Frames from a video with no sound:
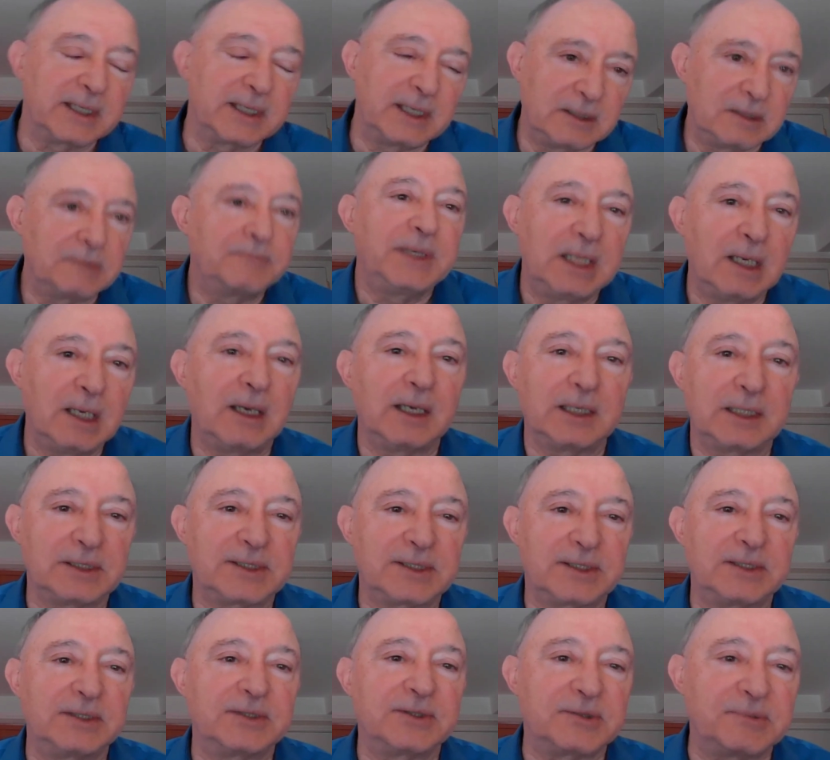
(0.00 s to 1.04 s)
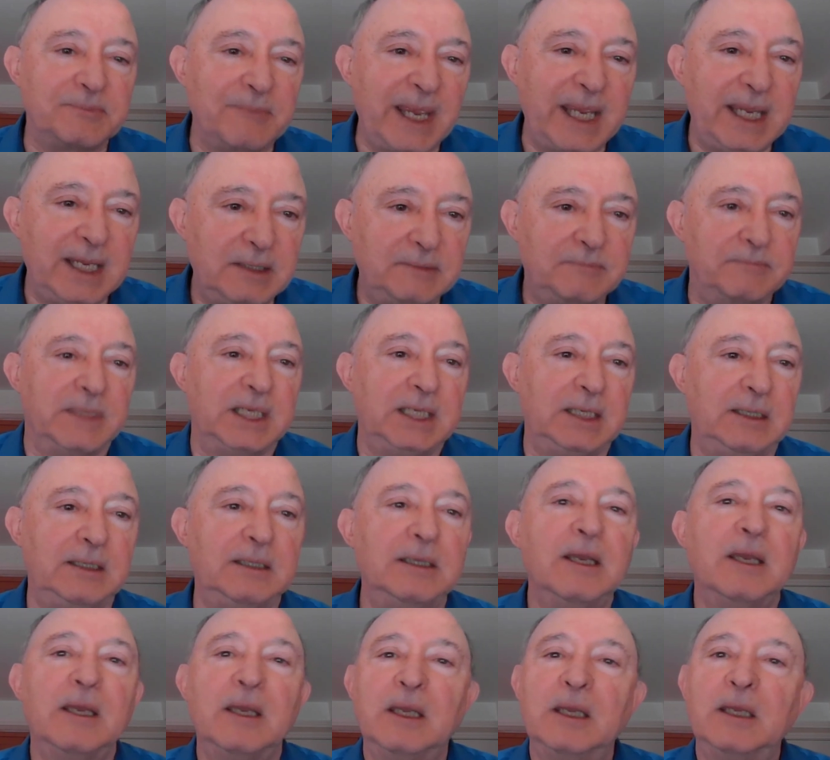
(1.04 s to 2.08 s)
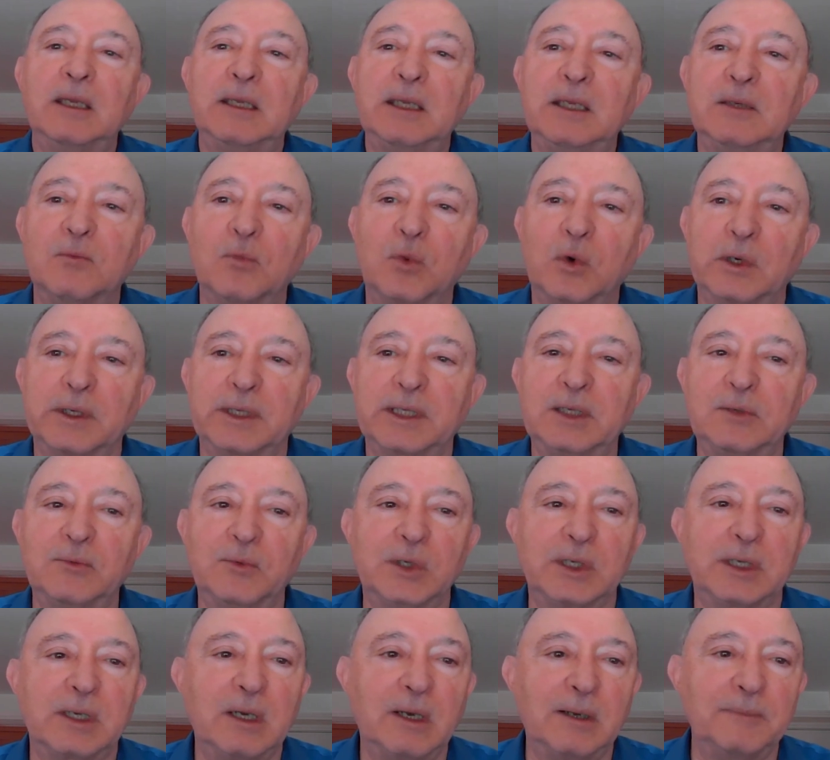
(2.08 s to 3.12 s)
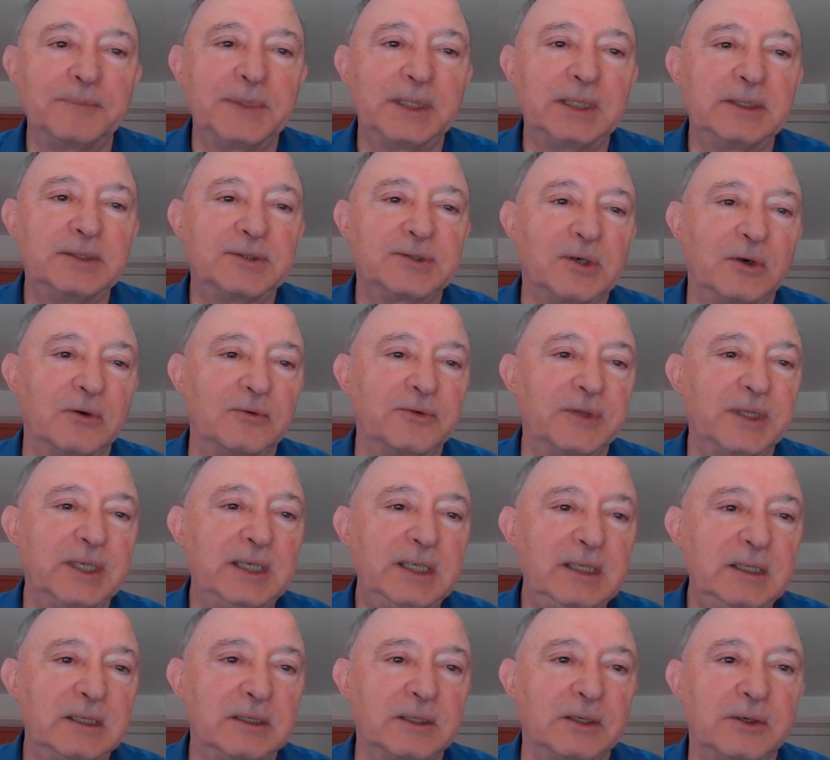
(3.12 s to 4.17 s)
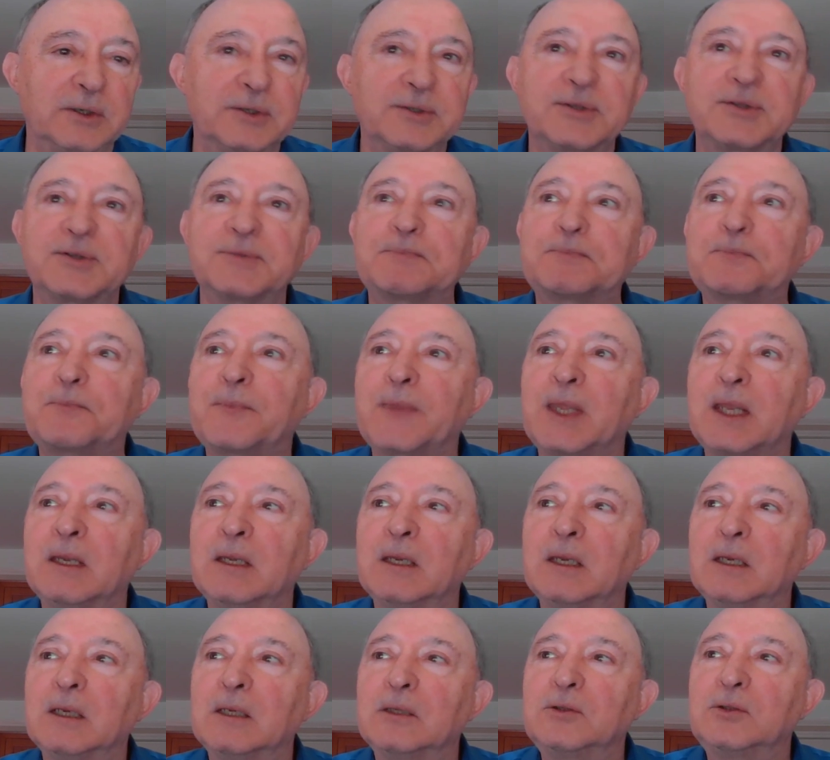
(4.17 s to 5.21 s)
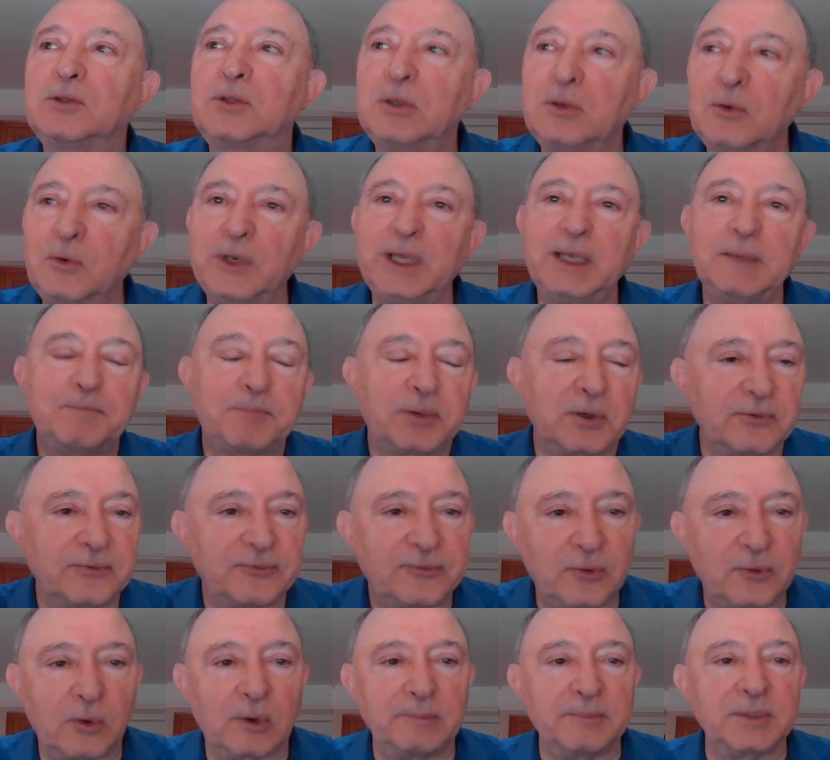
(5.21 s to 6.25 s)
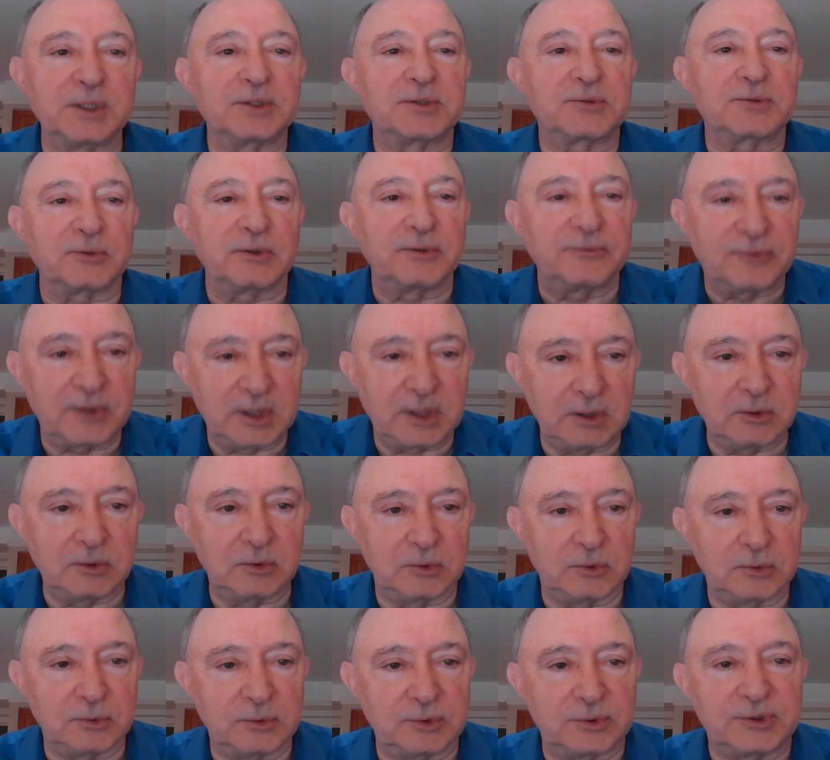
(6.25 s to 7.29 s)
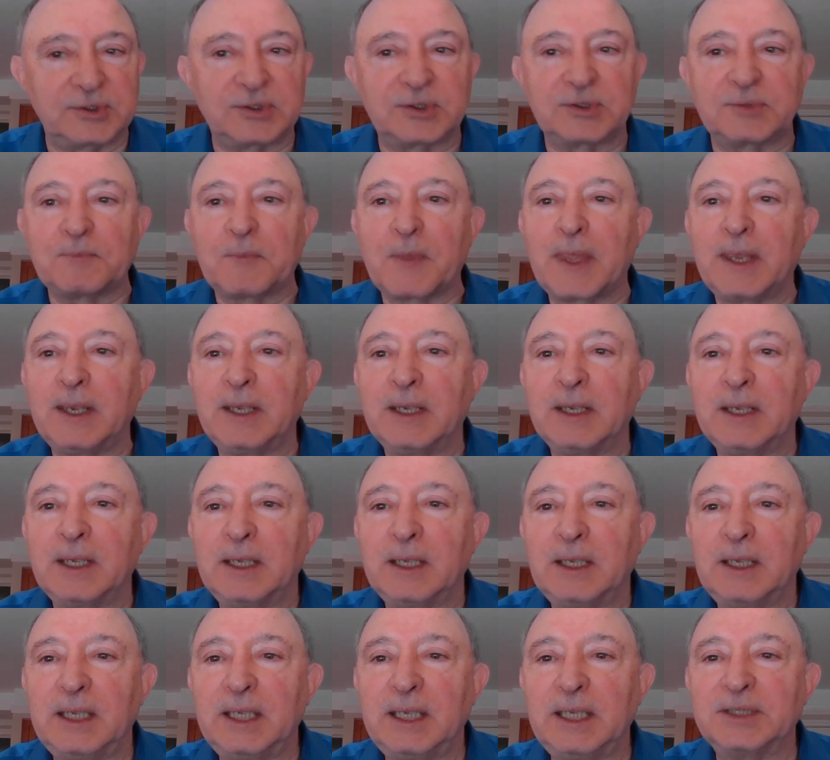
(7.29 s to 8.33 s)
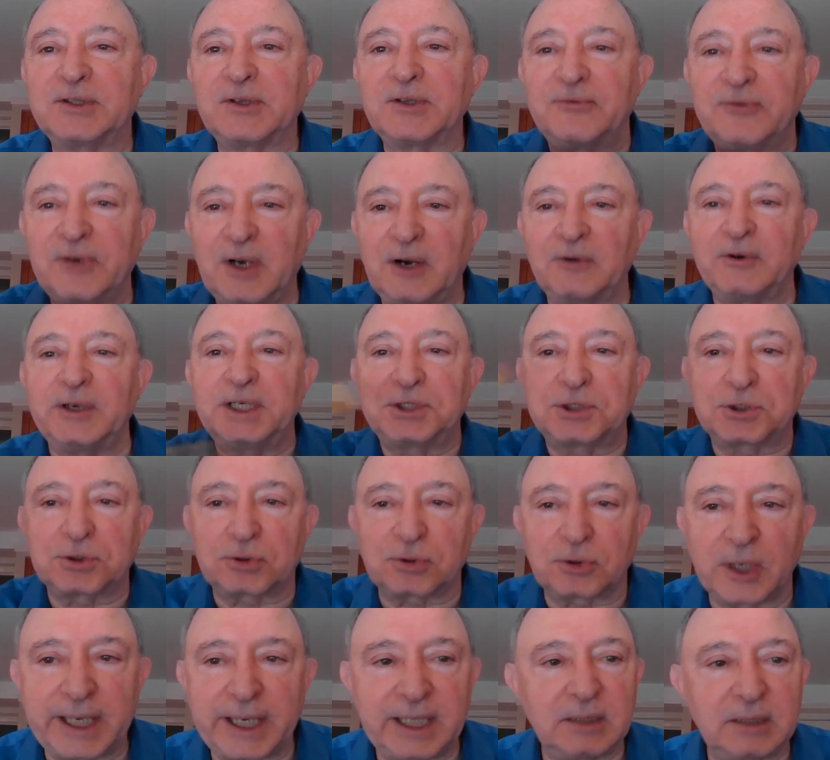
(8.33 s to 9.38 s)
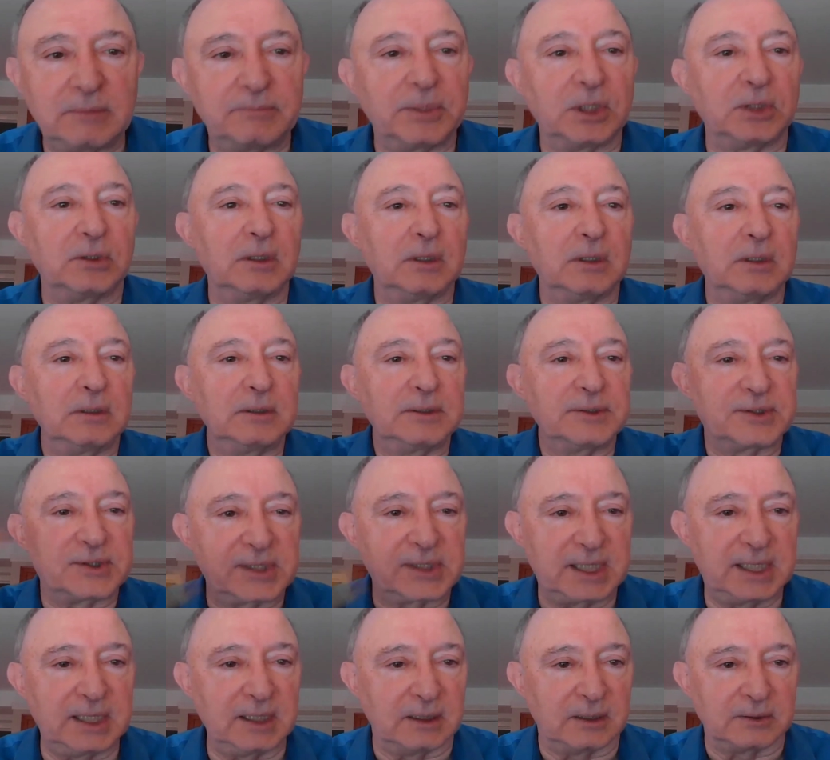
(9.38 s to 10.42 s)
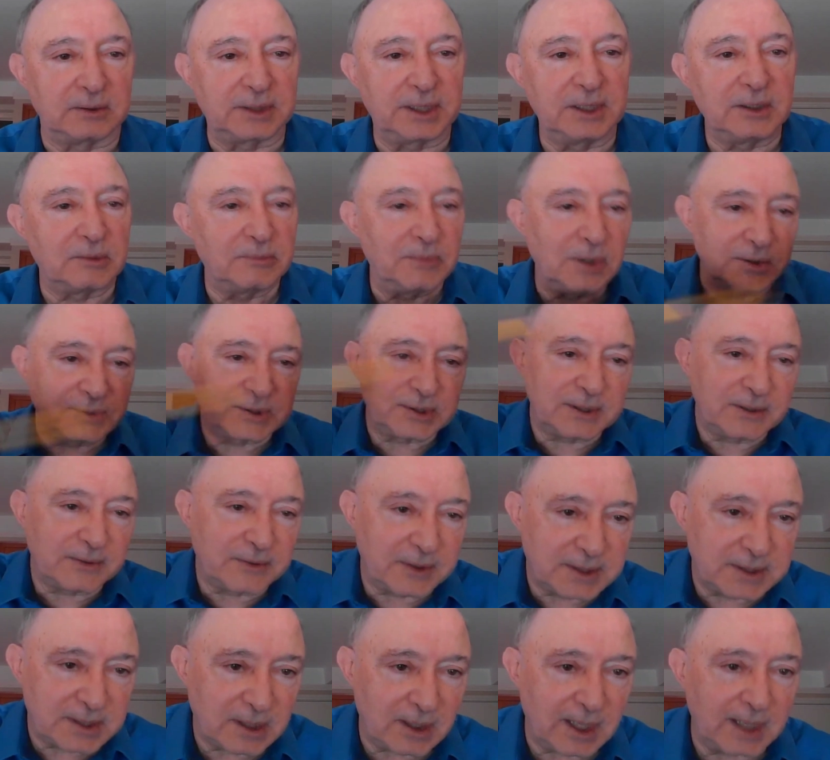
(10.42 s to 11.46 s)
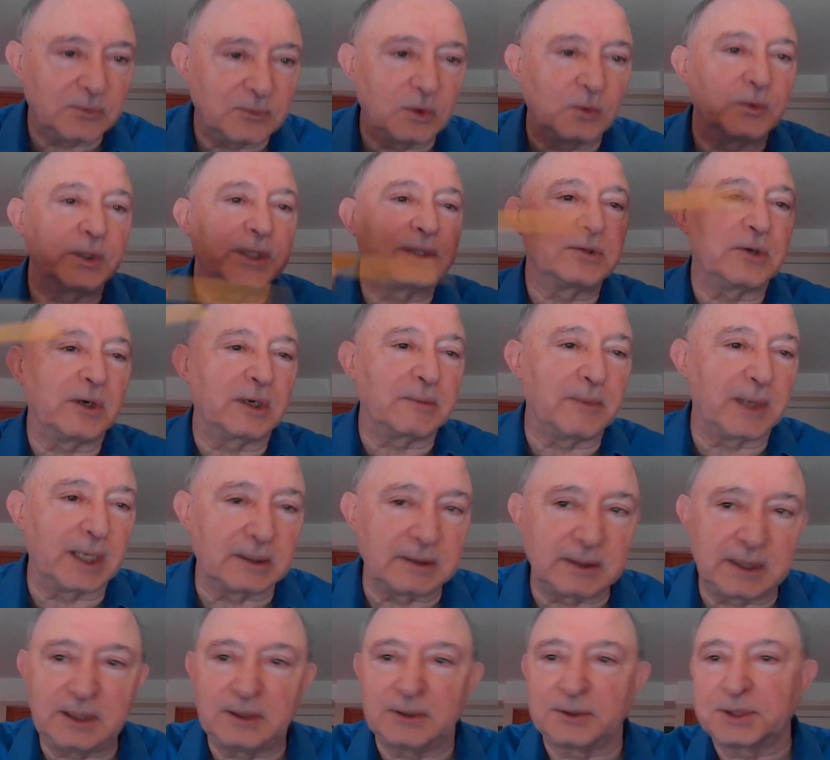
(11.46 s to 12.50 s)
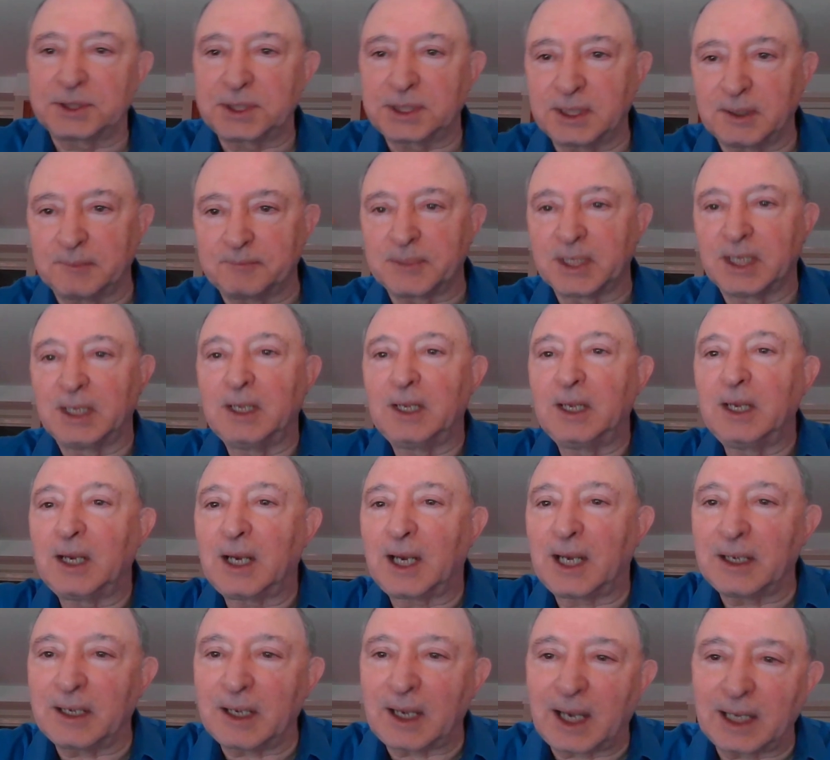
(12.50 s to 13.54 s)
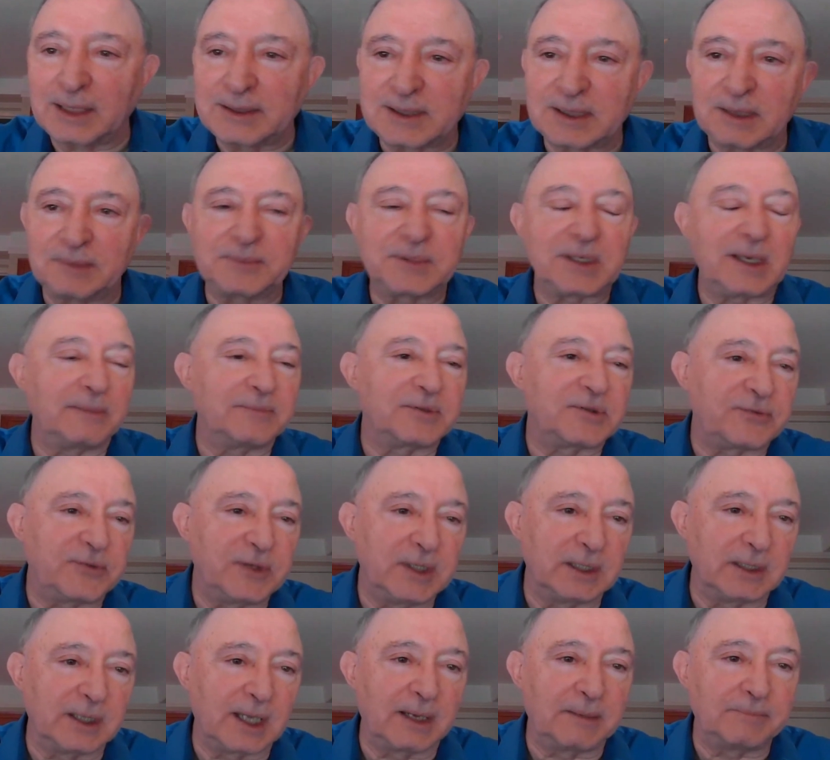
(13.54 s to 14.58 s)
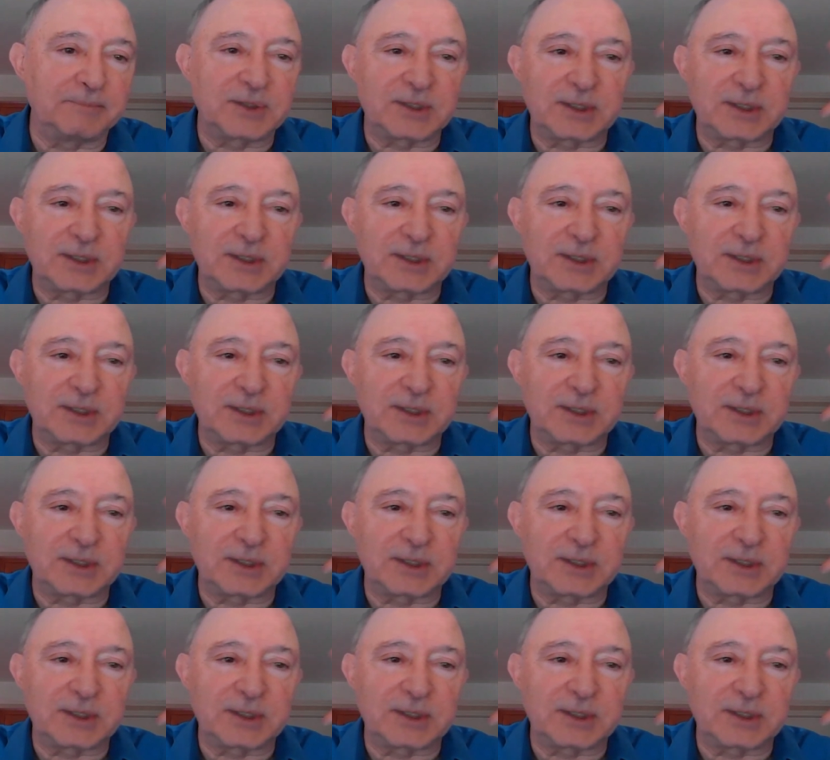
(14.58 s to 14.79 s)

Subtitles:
and, to be honest, dismayed me in working with companies over the years, doing performance reviews is a very trainable skill. Most of the time when we talk about leadership, I sometimes feel I